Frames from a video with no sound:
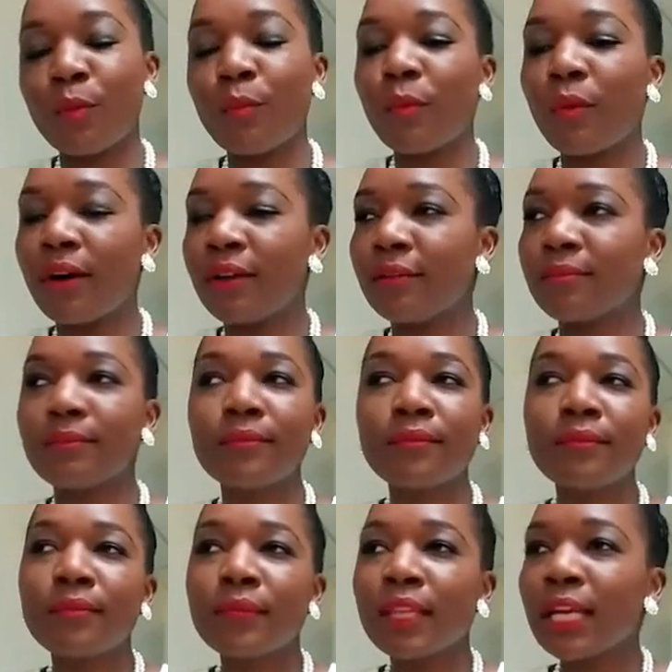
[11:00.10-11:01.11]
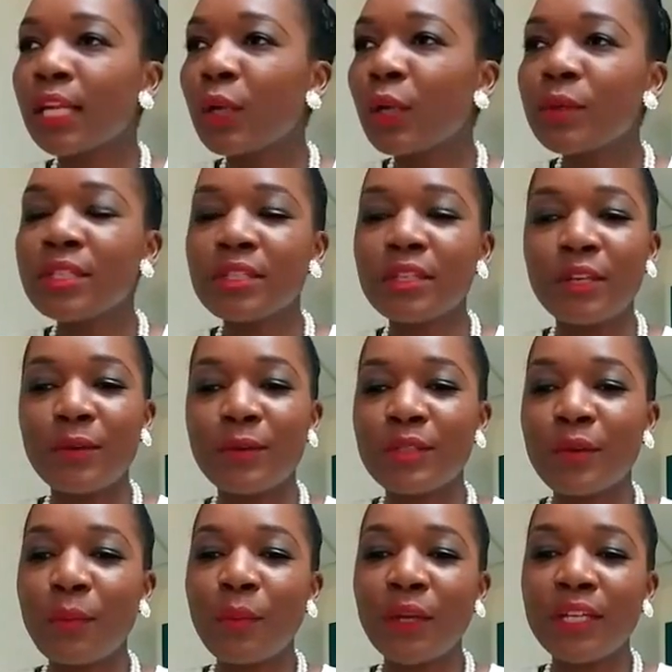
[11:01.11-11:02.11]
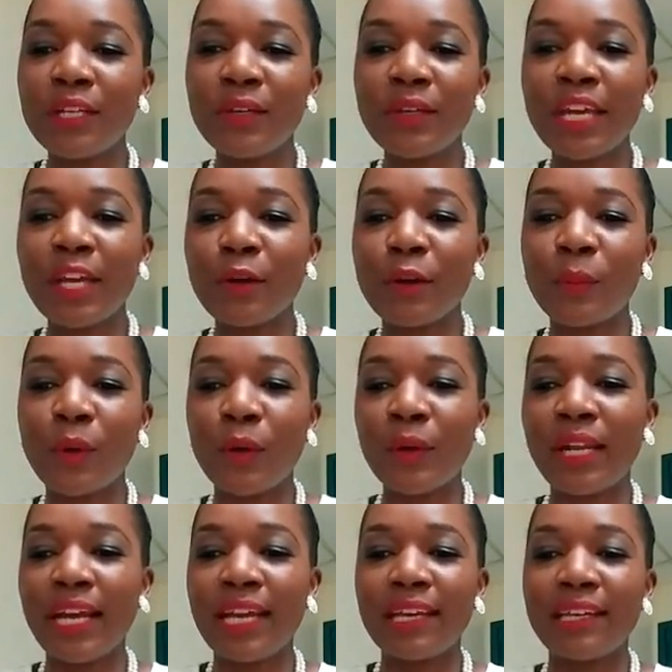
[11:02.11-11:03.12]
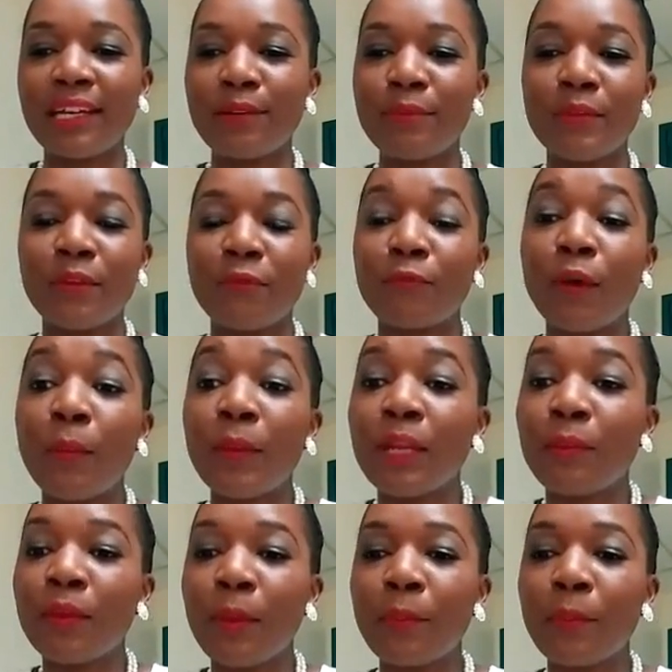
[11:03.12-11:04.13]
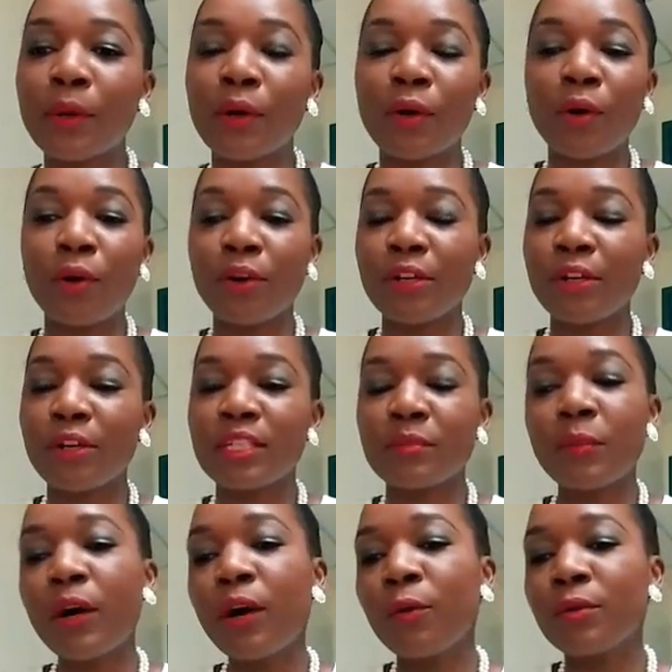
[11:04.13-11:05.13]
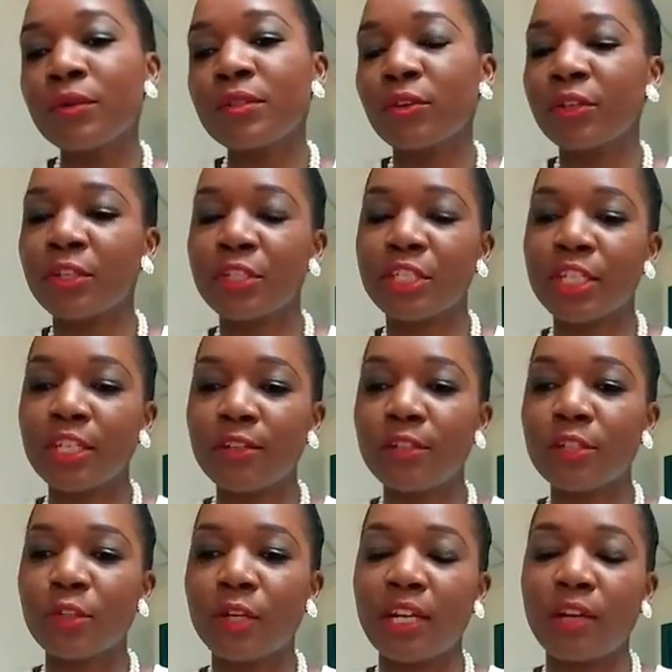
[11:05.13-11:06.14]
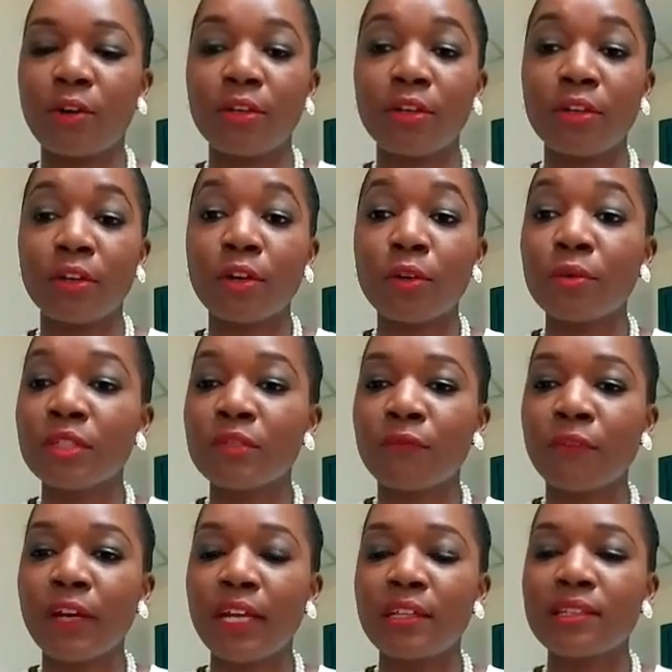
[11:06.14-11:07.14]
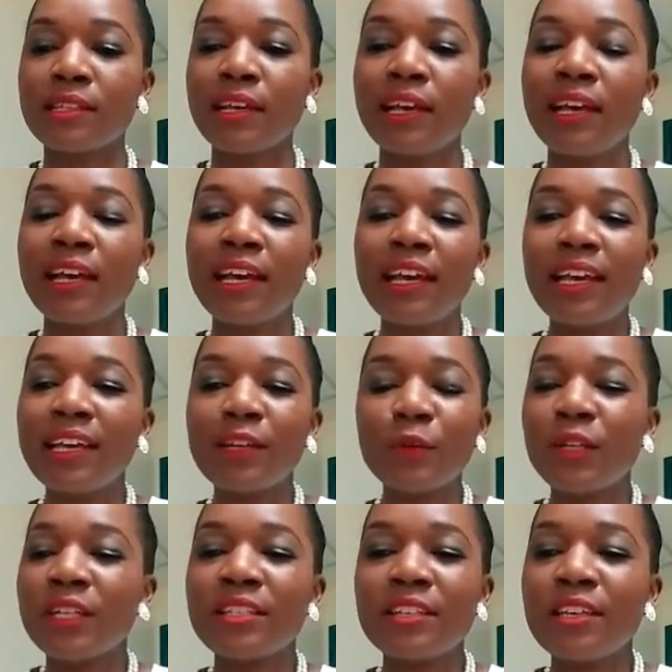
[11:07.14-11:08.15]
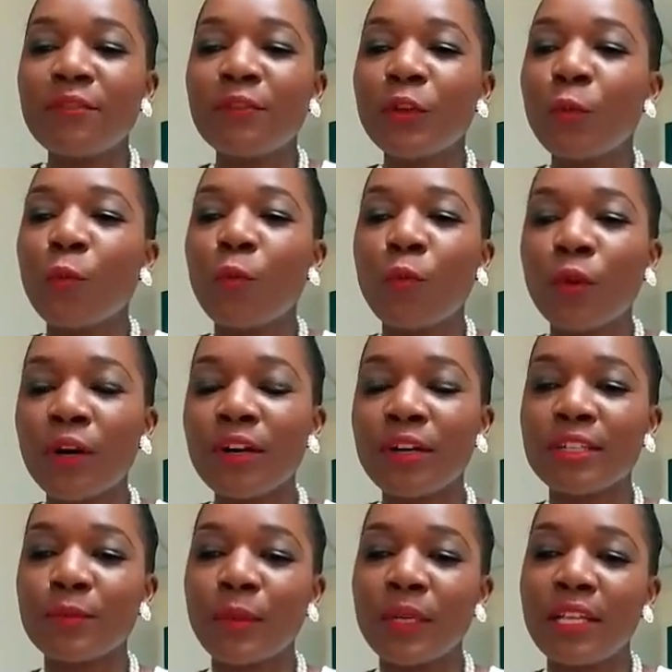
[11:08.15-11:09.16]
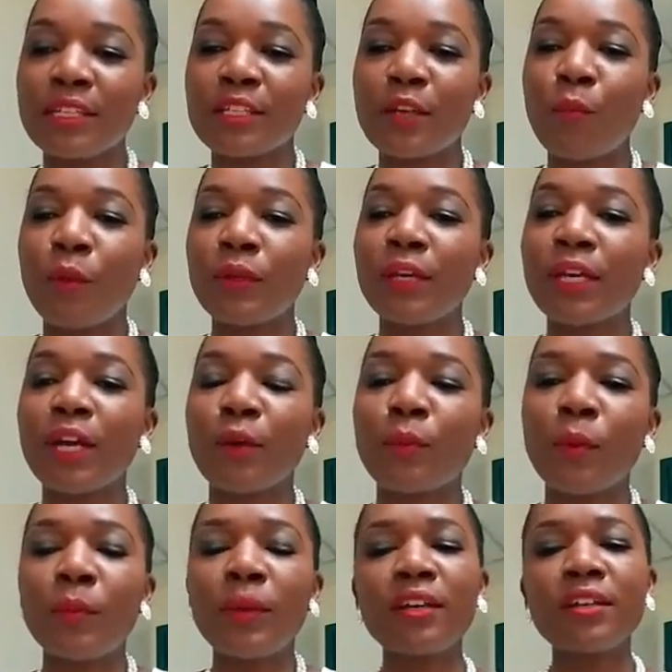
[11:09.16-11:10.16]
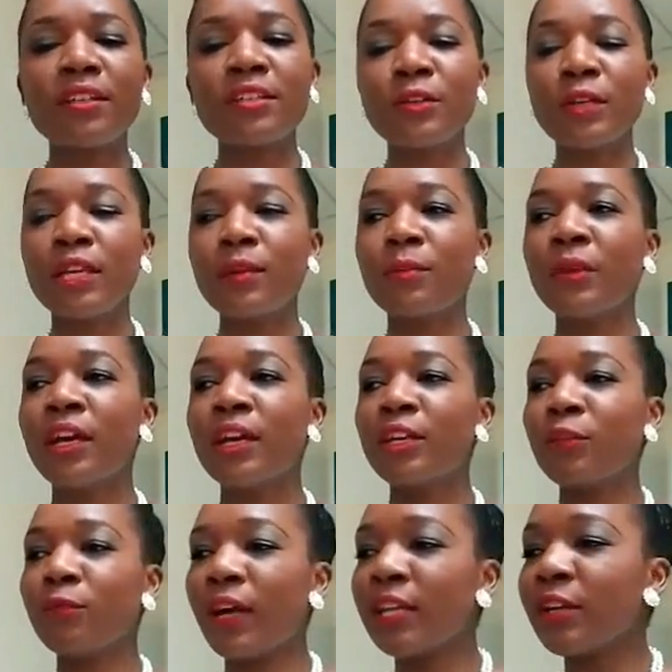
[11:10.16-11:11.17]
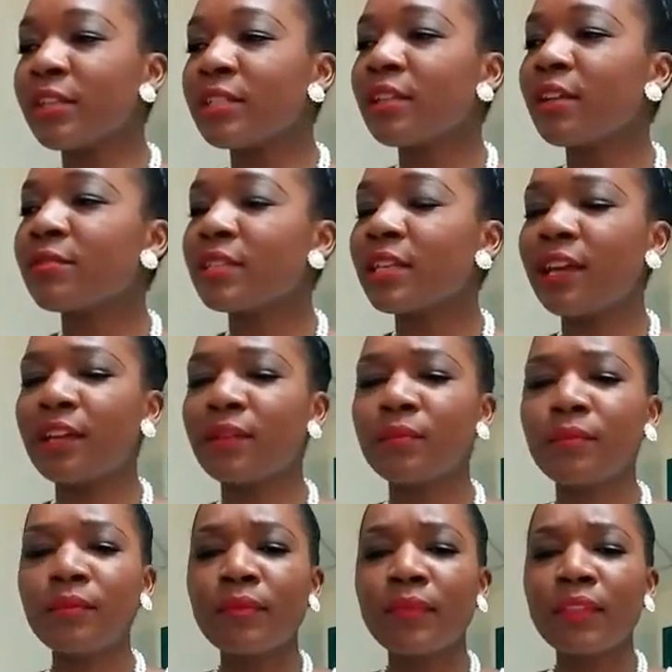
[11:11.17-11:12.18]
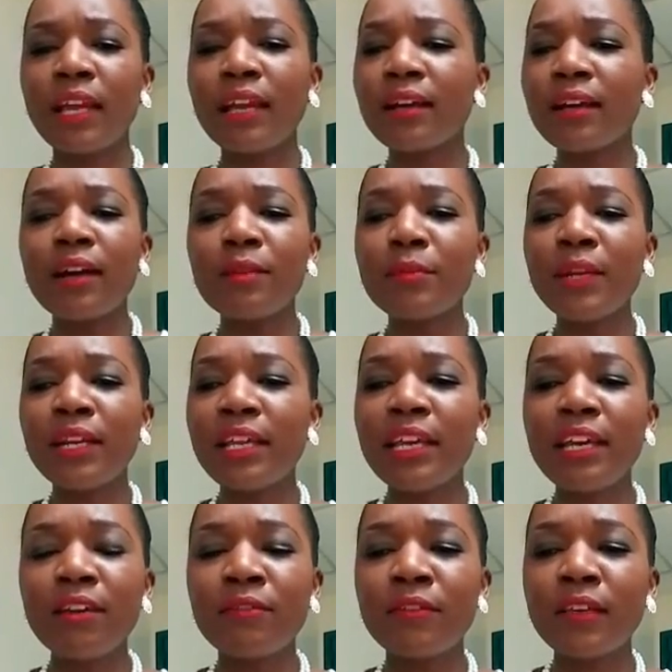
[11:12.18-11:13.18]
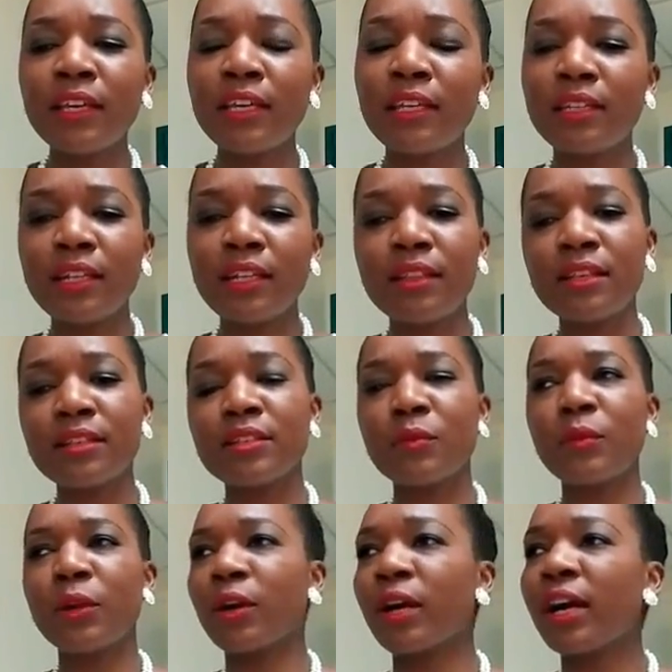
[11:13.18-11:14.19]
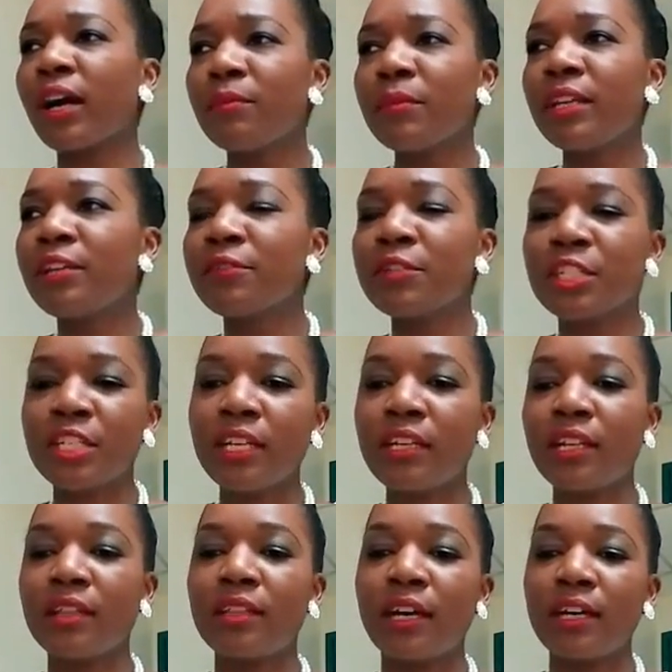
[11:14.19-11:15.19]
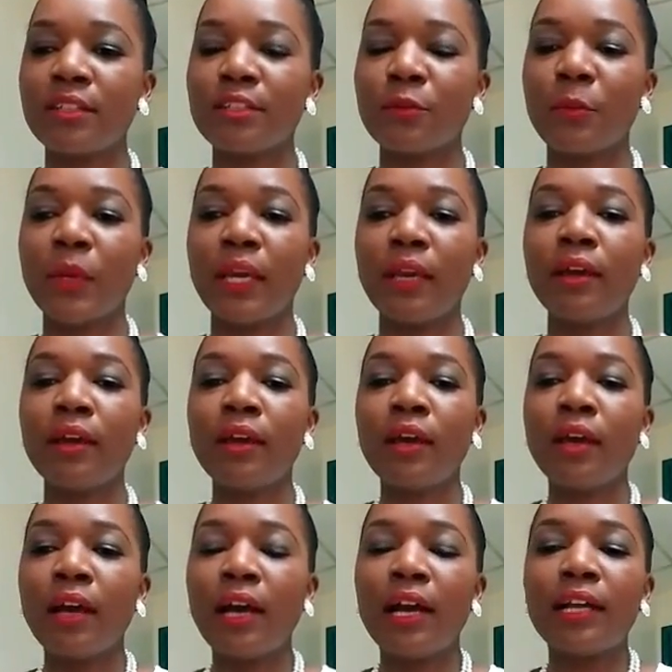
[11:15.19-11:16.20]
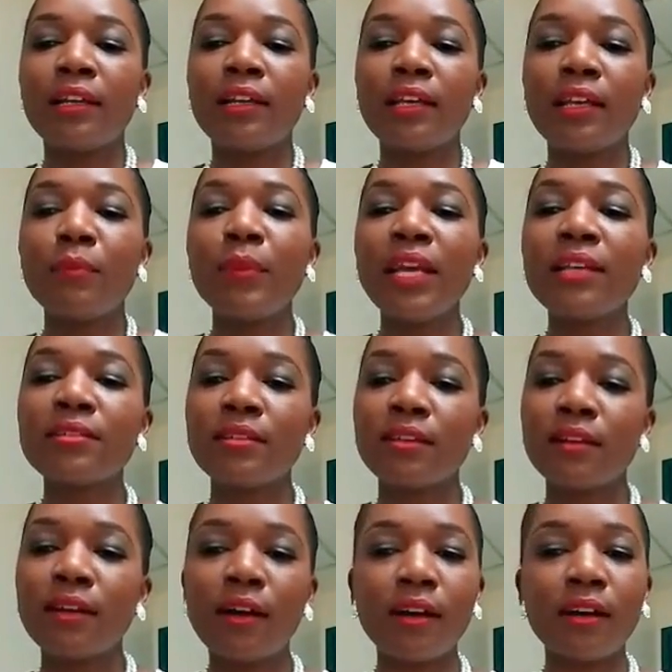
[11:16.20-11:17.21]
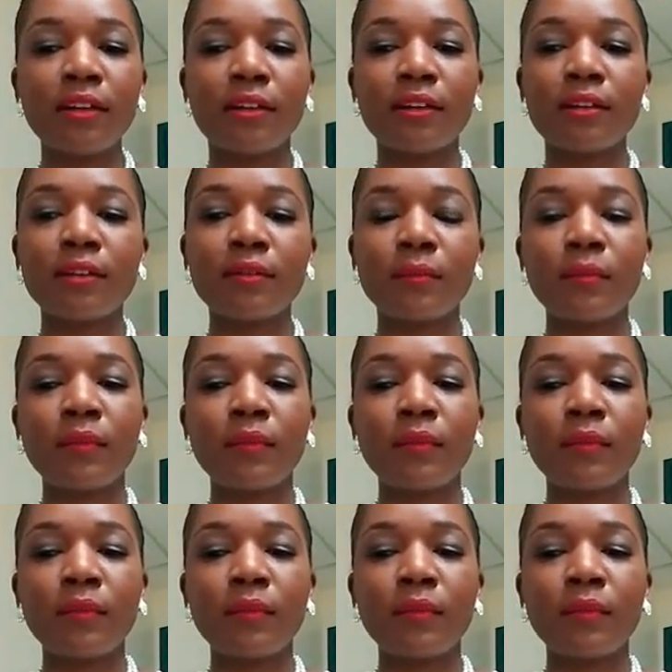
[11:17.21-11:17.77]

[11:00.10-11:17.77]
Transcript: someone close to you, somebody you care about, like your family member or your spouse or your children or your close friends. It's even worse when it's someone you care about, because you find yourself saying, I can't believe he did this to me, or I can't believe she did that to me. And it makes it harder.